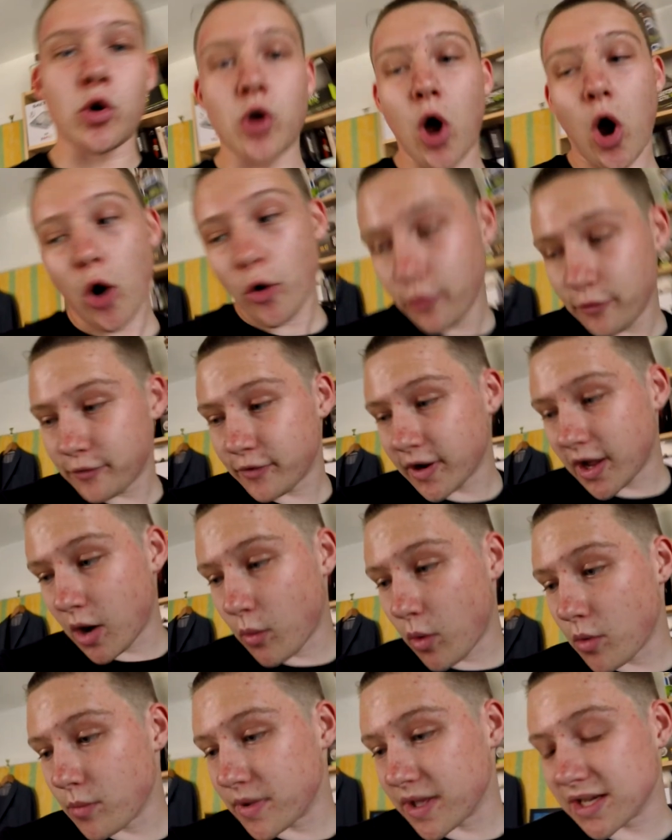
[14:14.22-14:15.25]
Hopefully I
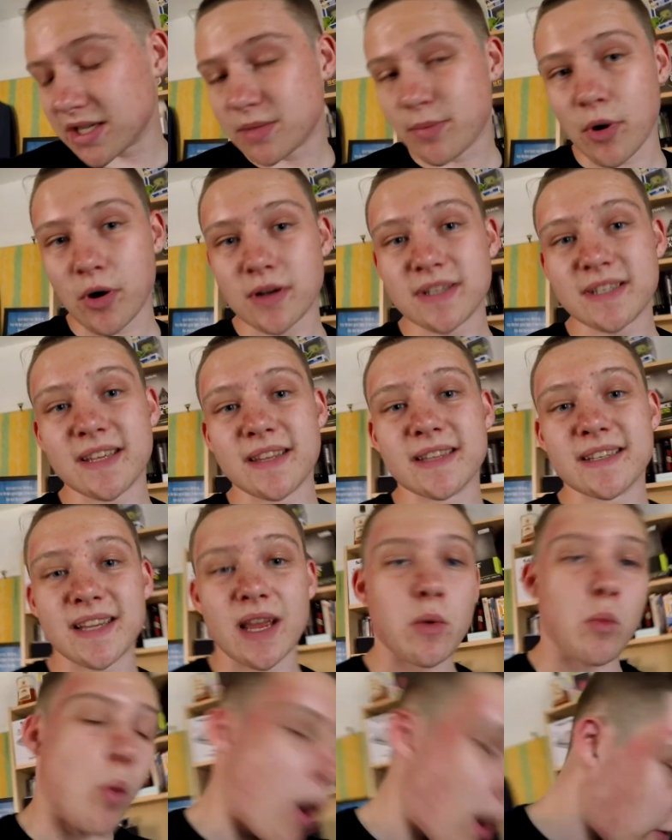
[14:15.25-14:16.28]
won't be experiencing the same
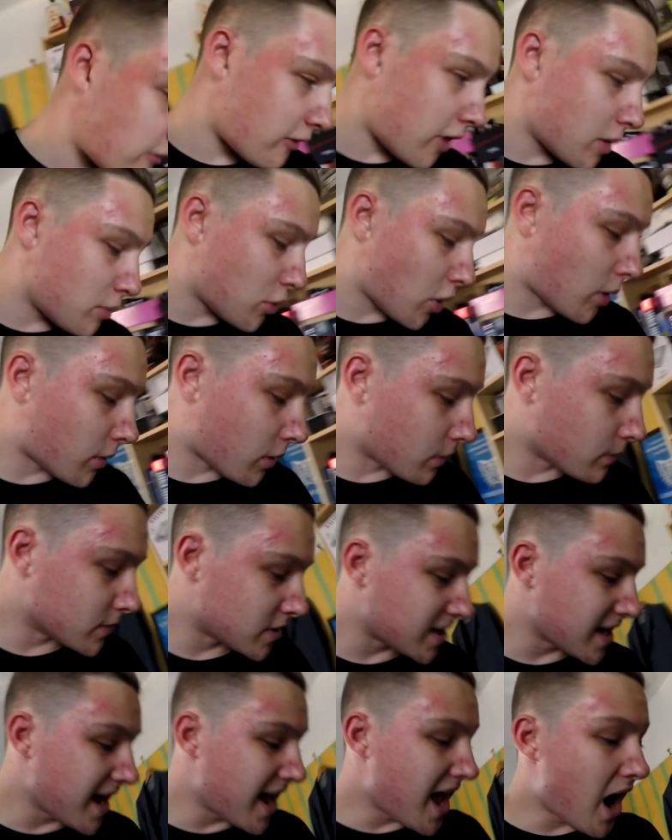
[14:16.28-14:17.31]
Wi-Fi problems.
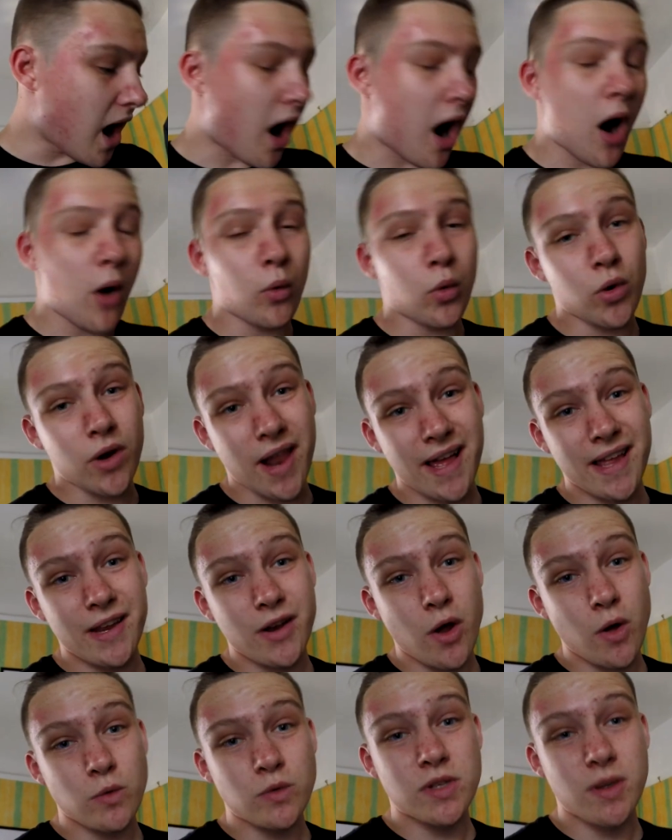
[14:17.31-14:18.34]
I will let you
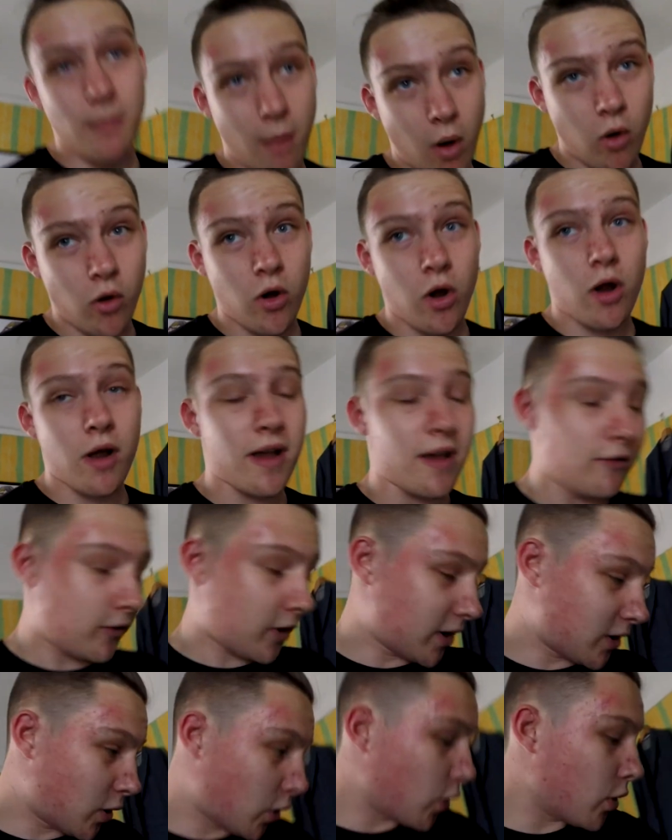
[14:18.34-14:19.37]
know tomorrow if I
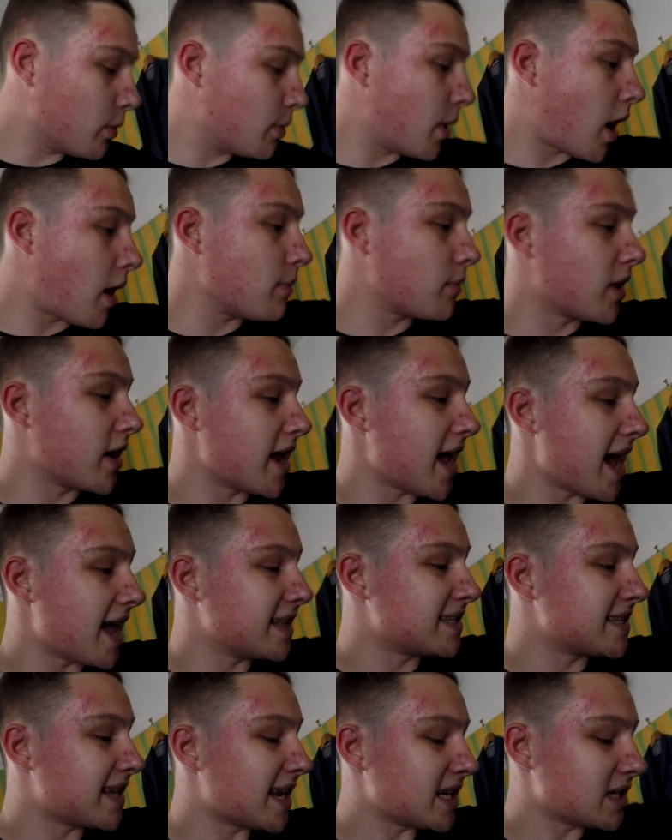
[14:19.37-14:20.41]
do, but I'm going to end
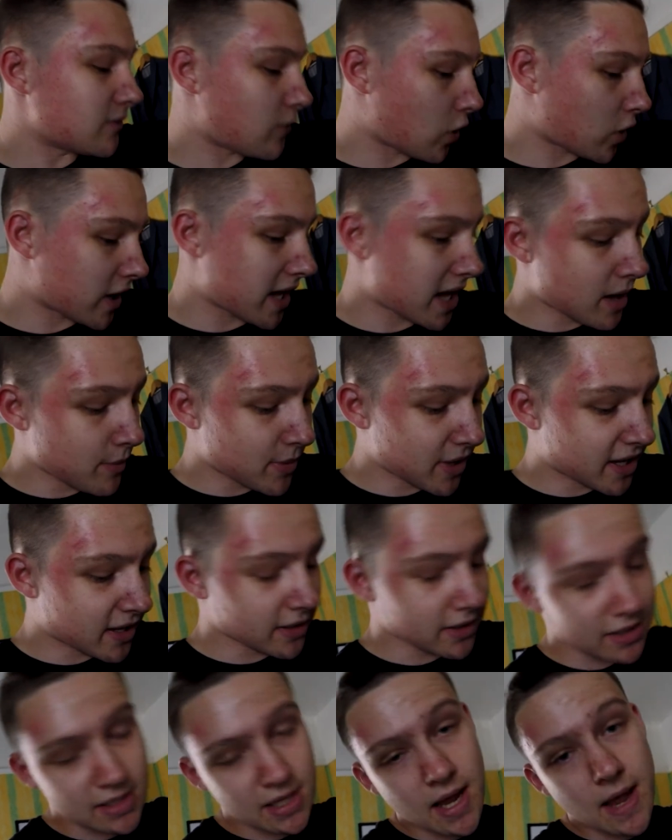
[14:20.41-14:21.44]
today's vlog here
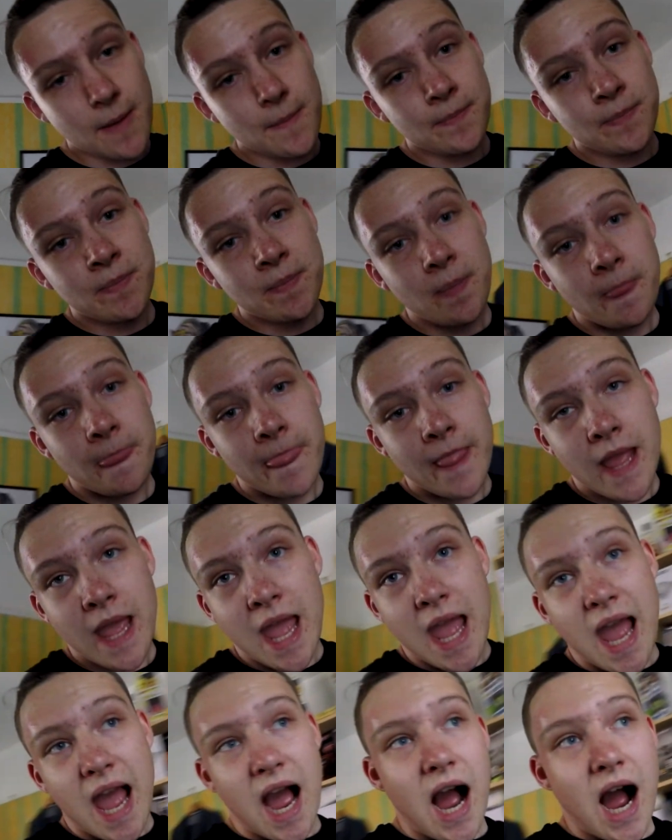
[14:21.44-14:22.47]
because
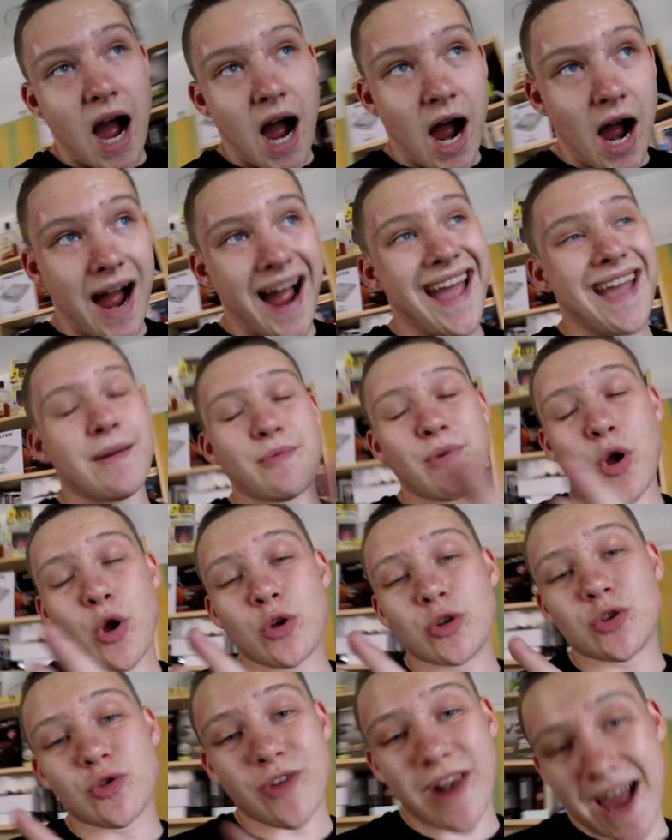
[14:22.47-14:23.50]
I am going
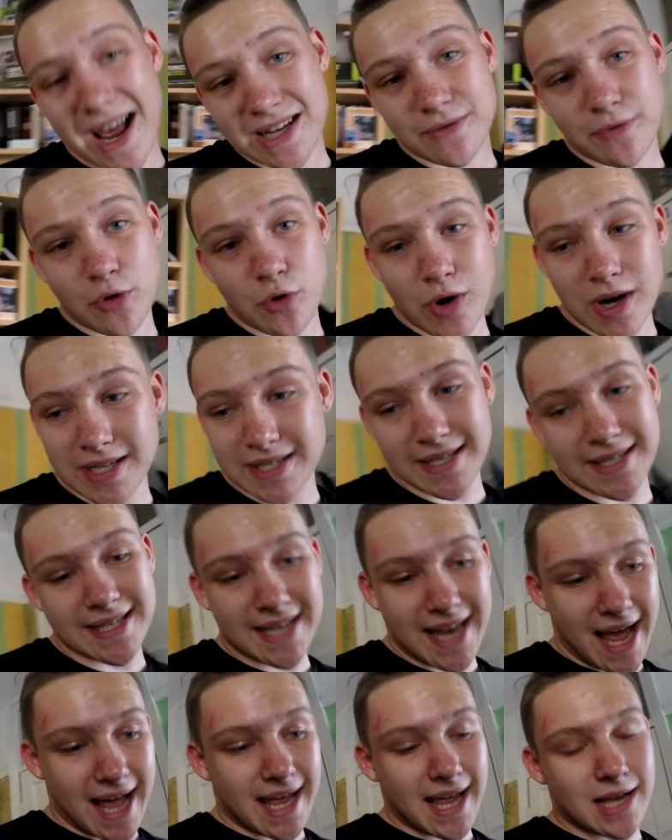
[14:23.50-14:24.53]
to relax for the rest of
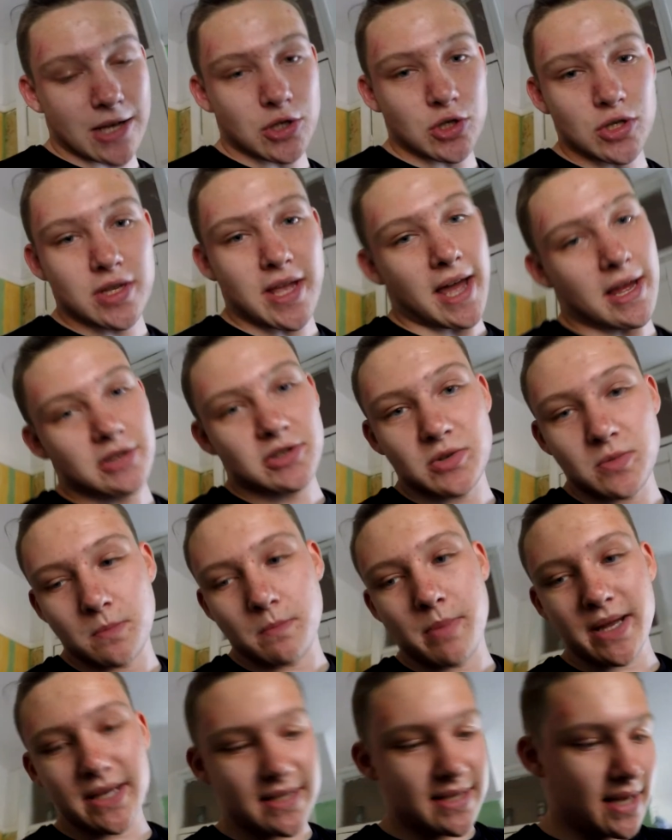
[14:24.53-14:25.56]
today and just get some
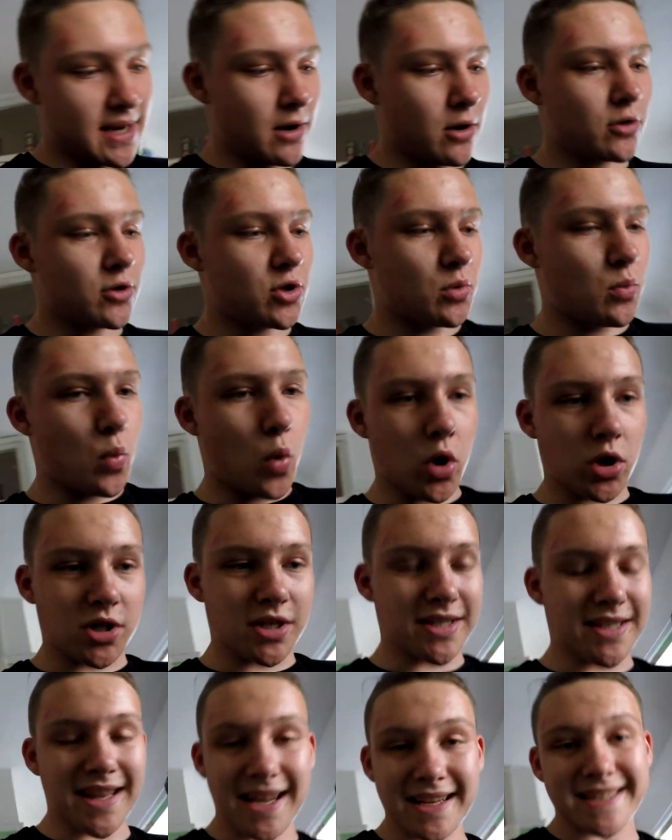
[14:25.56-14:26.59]
bids in on some
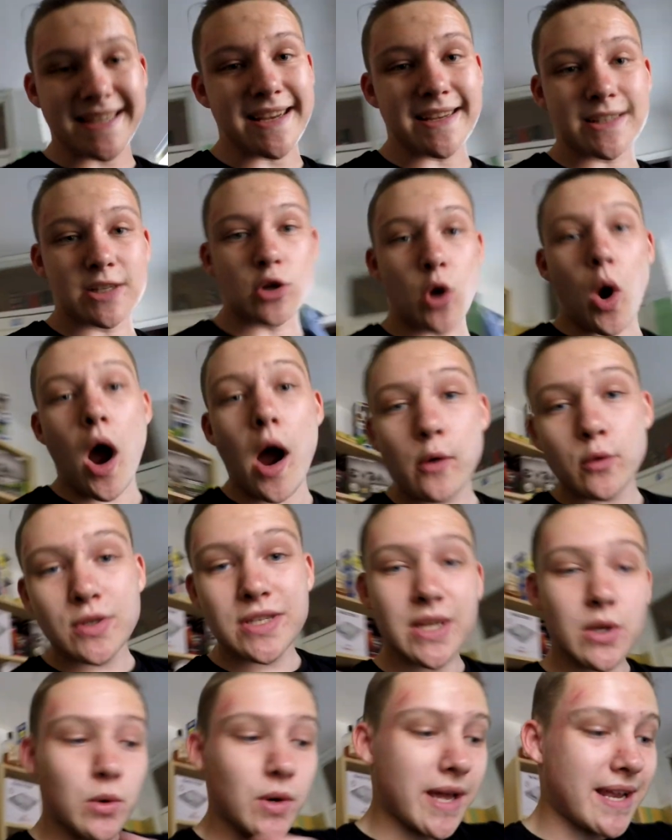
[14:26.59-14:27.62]
watches and that's it. So I will see
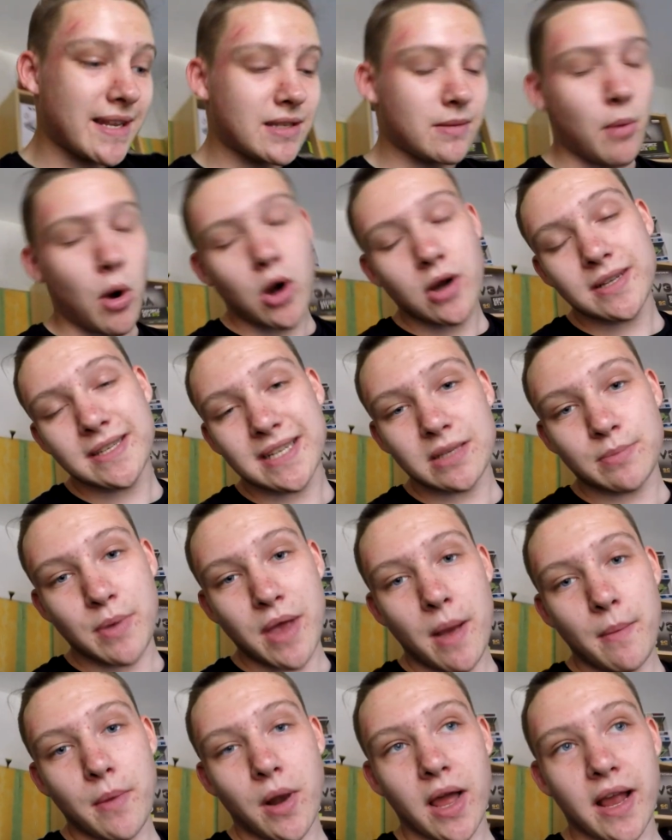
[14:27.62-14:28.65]
you all again tomorrow at six p
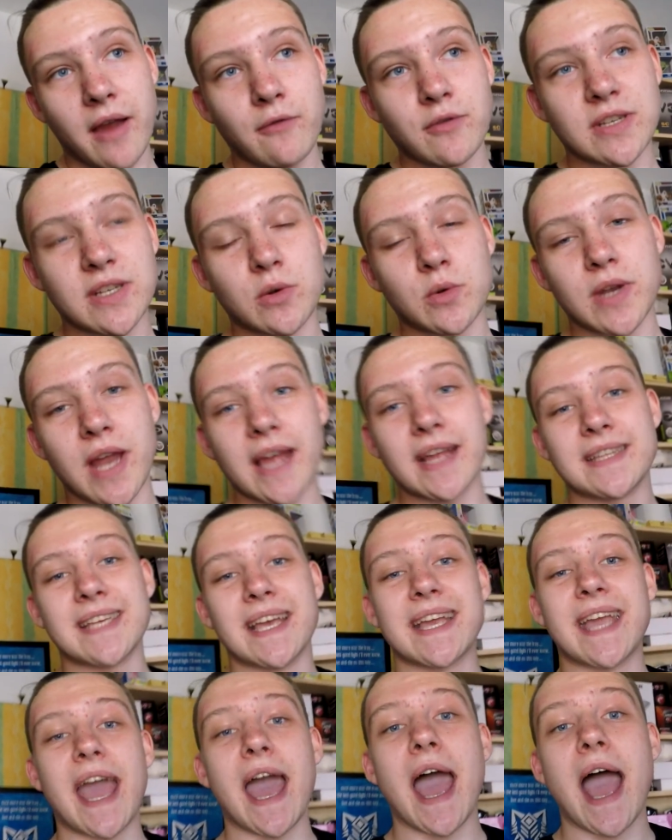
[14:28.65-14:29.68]
m like every single day.
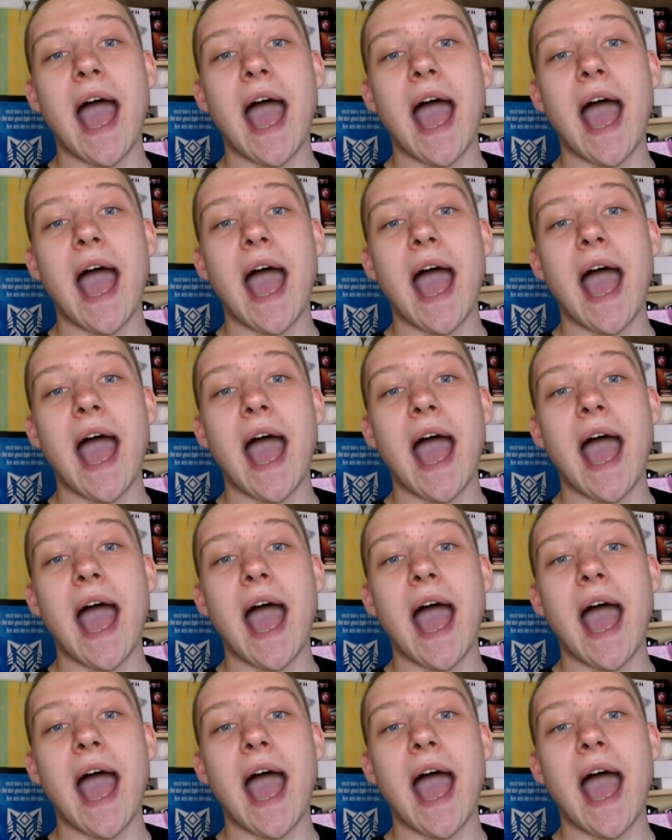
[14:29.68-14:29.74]
Take care